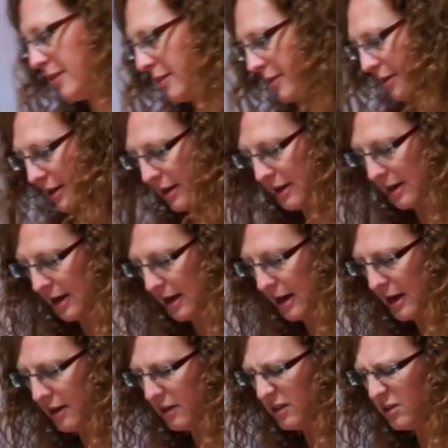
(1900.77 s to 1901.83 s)
here, and
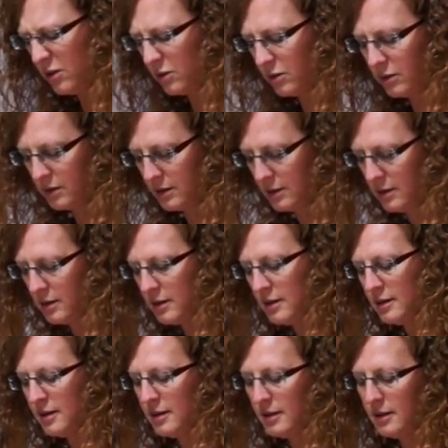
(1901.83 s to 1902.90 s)
I'll do,
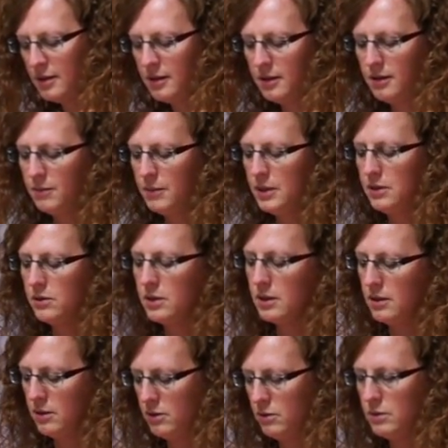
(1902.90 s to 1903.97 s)
I mean, you
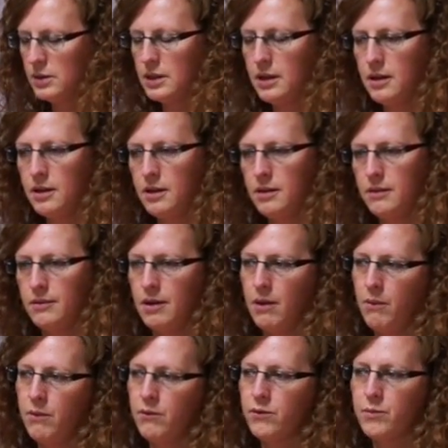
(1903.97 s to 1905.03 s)
can do
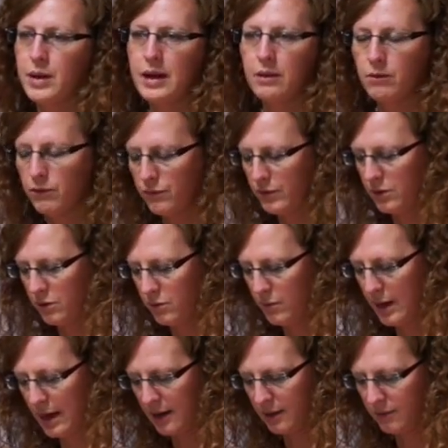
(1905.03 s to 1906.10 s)
however many will fit in your
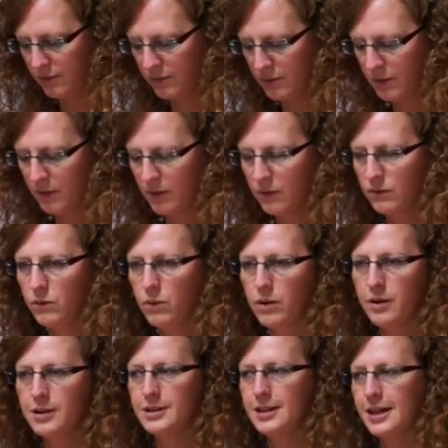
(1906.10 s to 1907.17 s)
bag. 4
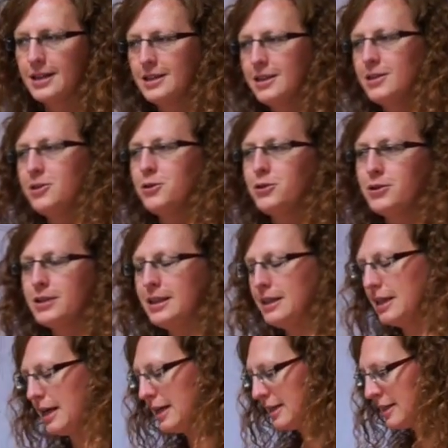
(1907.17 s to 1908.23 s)
or 6 is usually
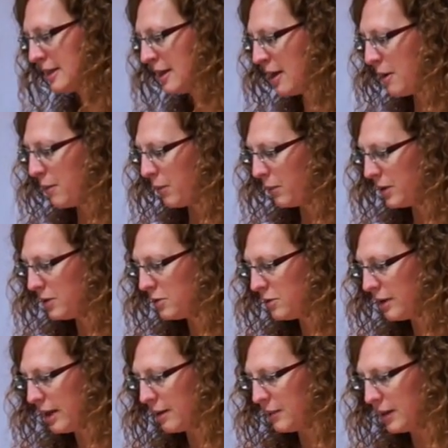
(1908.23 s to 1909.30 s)
nice. But we do
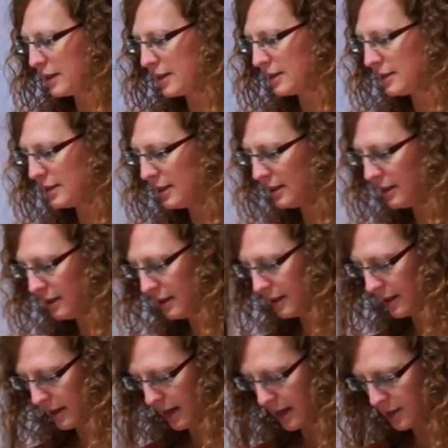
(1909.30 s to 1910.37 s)
that because then
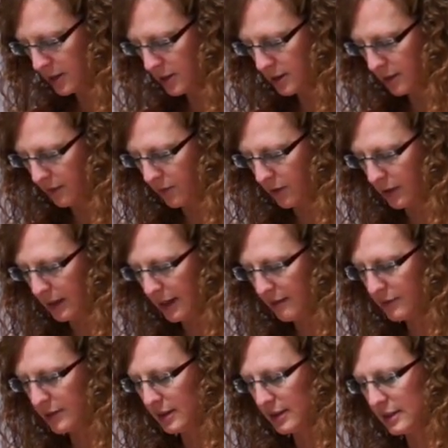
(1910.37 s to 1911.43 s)
the edges of our
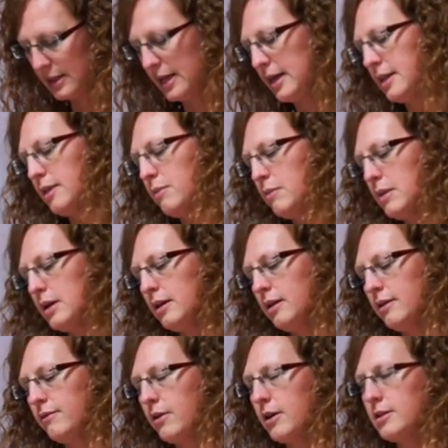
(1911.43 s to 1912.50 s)
Lefse stay in the middle
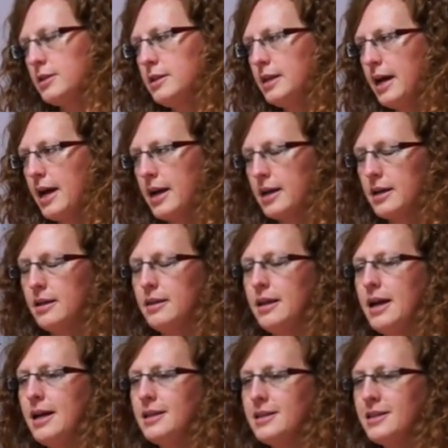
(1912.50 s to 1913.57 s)
of our stack, and
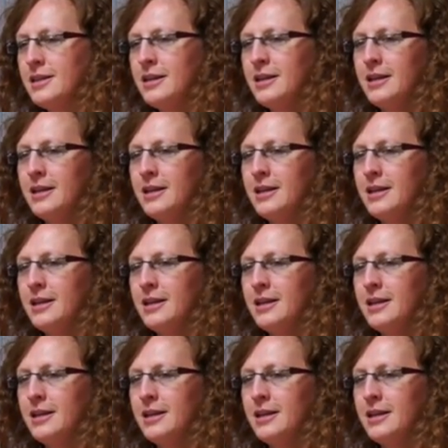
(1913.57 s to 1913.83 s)
that's